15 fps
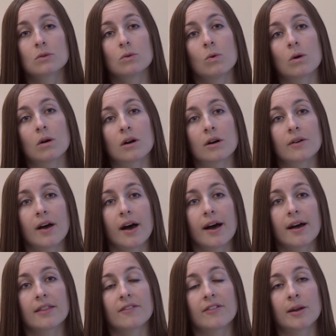or uh,
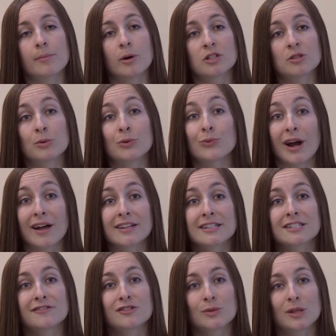they've had multiple
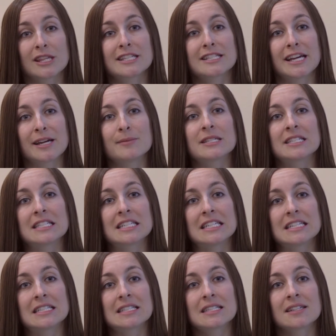relatives with the same
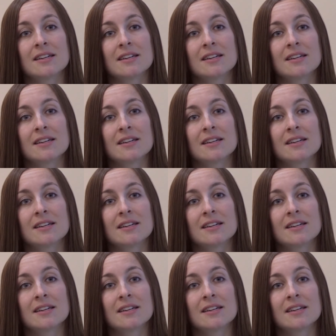disease.